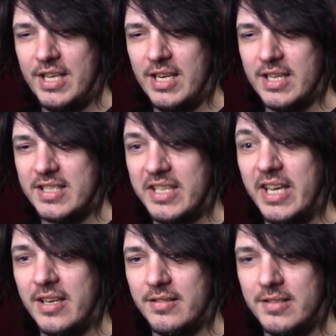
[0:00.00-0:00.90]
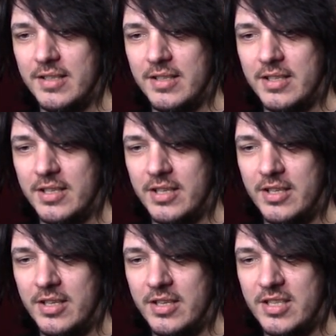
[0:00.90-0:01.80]
Let's see it.
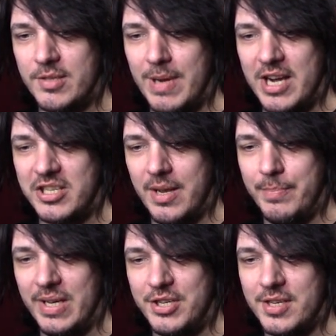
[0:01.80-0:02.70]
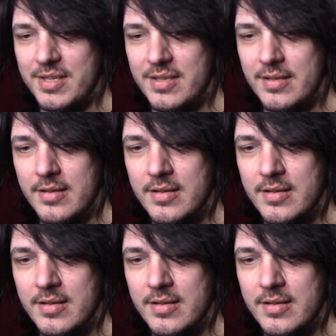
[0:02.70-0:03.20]
Smash them bitches.